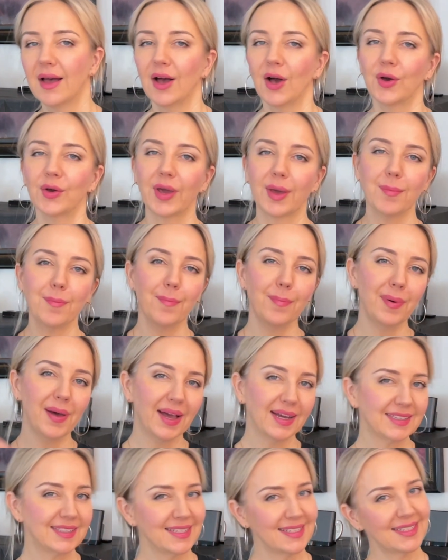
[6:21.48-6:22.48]
Okay,
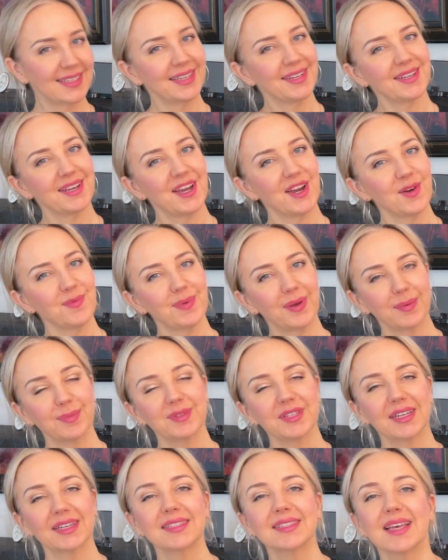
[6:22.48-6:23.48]
back to skincare
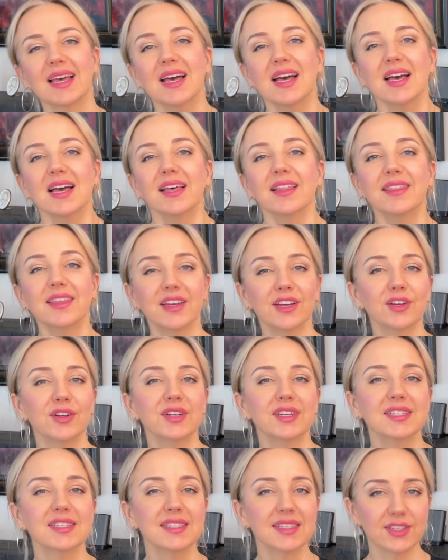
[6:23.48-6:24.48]
peptides. There
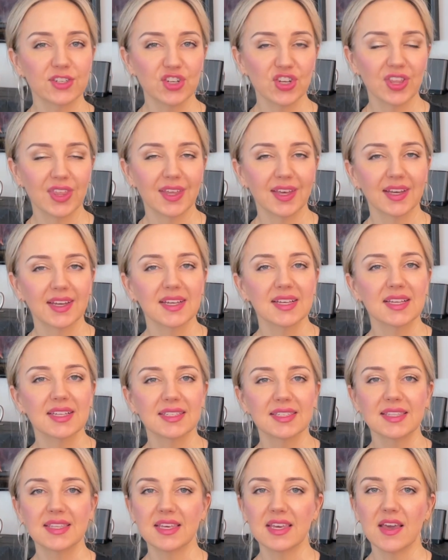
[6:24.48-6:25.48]
is such a thing
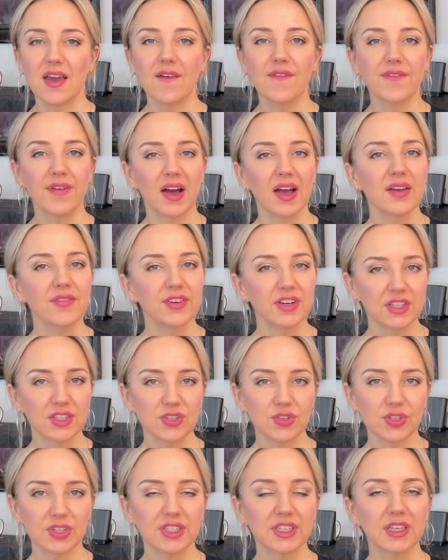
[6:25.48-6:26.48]
as the five
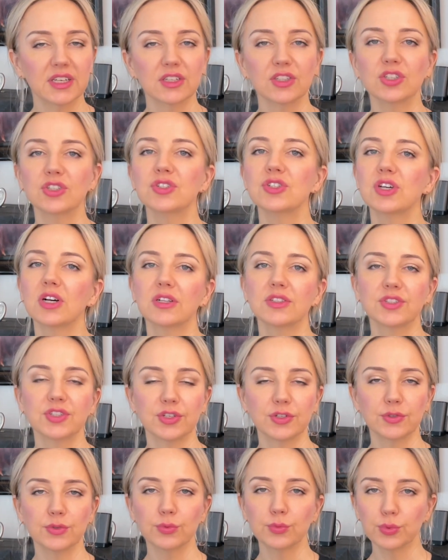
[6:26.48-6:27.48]
hundred
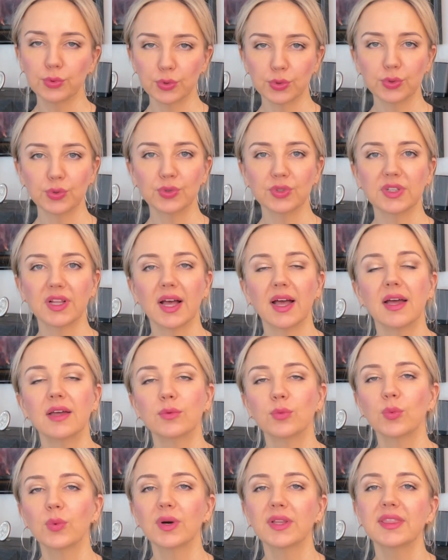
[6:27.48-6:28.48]
kilodalton rule,
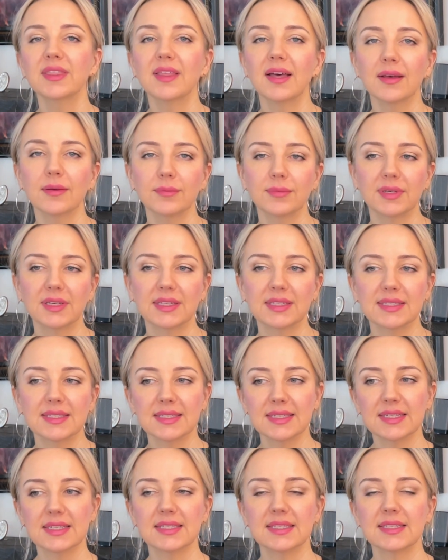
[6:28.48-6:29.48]
and what that means
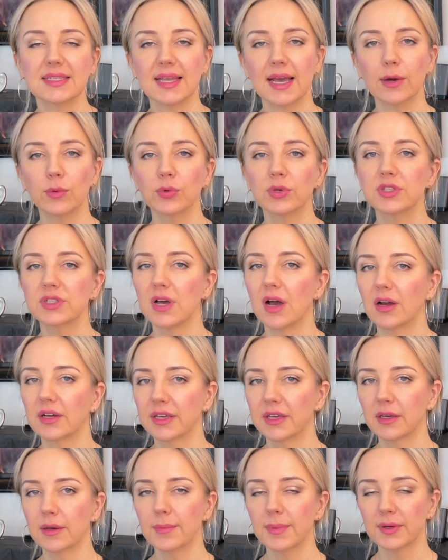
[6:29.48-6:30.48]
is now we're
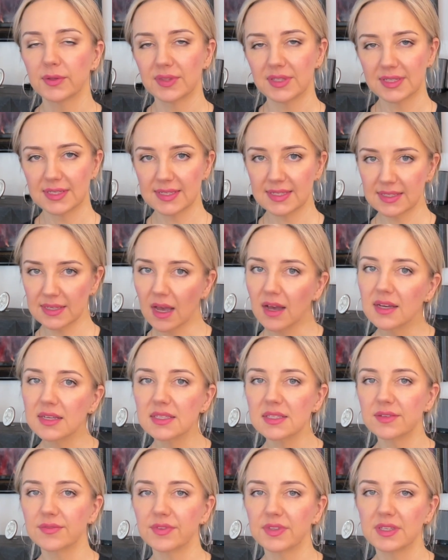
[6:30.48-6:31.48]
talking about the
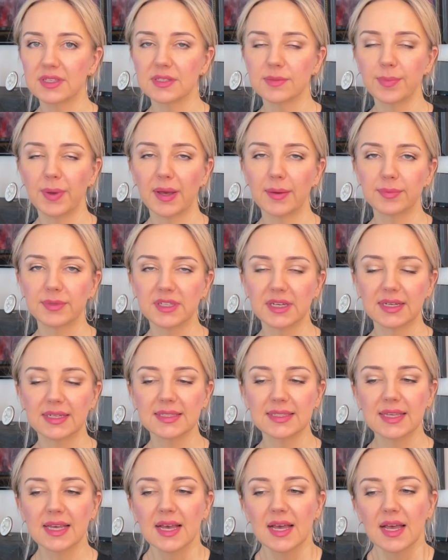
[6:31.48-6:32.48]
size of these peptides.